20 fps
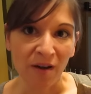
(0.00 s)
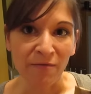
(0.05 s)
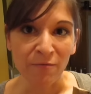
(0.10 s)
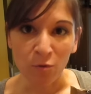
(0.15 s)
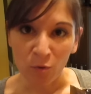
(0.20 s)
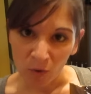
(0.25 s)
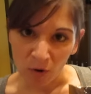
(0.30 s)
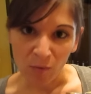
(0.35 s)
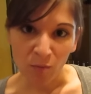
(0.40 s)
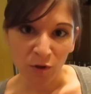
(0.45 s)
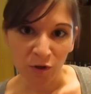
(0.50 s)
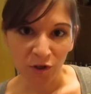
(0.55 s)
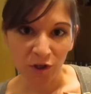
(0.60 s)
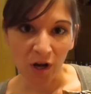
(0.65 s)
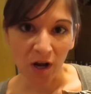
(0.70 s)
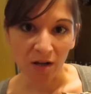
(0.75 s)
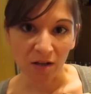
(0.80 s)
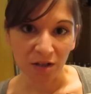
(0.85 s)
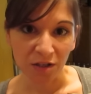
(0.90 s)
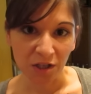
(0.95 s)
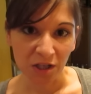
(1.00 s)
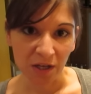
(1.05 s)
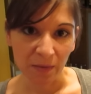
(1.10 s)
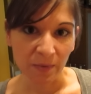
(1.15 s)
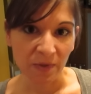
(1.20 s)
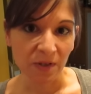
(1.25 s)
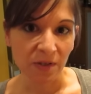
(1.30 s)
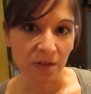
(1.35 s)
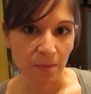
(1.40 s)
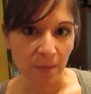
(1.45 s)
of normal chocolate
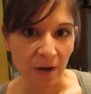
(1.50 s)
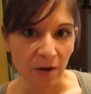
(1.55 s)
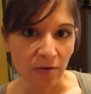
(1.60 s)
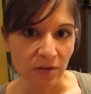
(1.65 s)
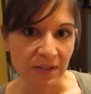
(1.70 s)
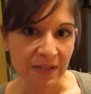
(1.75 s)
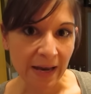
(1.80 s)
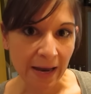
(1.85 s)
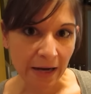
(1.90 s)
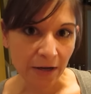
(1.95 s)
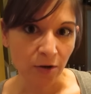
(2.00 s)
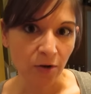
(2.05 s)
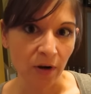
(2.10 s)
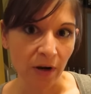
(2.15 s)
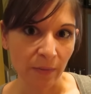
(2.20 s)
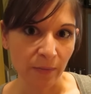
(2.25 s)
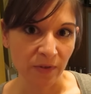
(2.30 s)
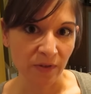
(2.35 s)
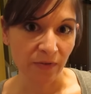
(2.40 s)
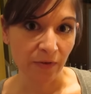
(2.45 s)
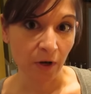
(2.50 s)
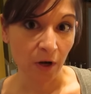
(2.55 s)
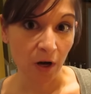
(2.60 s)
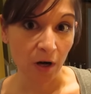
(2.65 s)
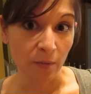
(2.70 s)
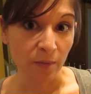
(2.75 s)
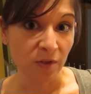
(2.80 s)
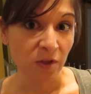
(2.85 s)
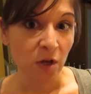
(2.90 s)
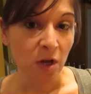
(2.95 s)
chips is about 10 grams of
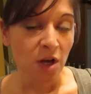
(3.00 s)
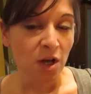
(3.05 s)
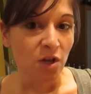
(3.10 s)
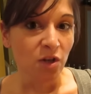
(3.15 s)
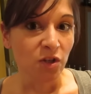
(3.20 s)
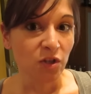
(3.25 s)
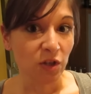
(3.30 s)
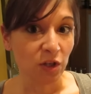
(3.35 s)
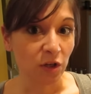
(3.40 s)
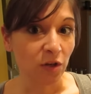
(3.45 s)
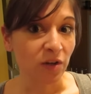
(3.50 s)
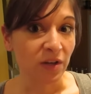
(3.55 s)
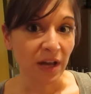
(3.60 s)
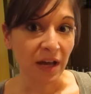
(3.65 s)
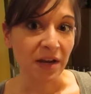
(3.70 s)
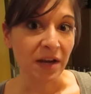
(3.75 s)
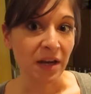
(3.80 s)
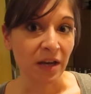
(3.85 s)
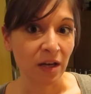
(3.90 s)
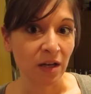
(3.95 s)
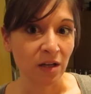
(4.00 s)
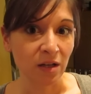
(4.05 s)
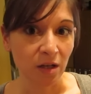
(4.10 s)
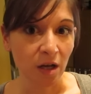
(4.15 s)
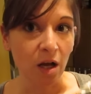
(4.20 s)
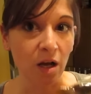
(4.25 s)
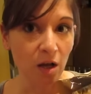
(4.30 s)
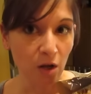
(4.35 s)
carbs. So you're getting